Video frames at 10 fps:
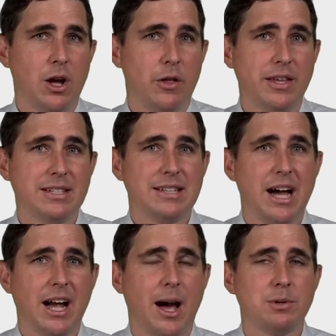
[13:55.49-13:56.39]
this
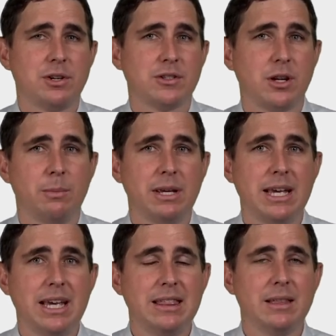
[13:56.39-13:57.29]
stock option is going to be
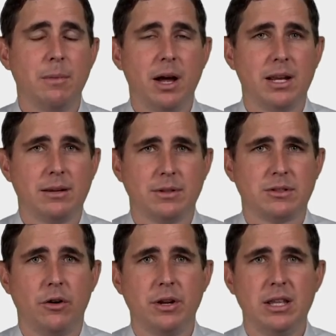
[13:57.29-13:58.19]
in the money. It's
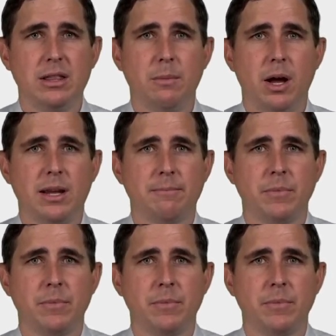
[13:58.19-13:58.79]
called in the money.